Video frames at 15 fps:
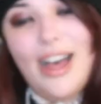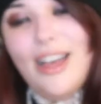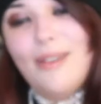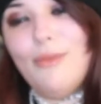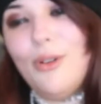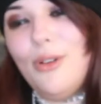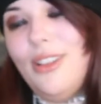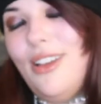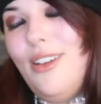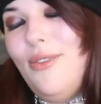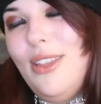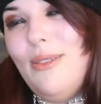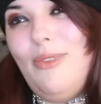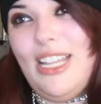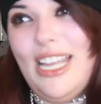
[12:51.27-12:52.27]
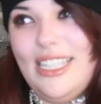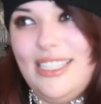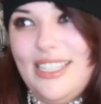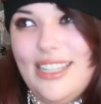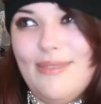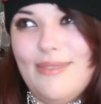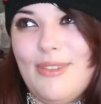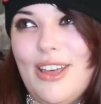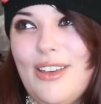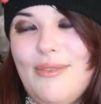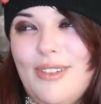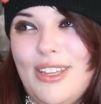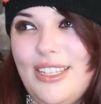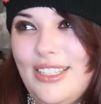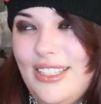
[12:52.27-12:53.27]
I'm all over the place at the
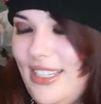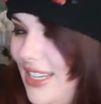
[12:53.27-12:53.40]
moment.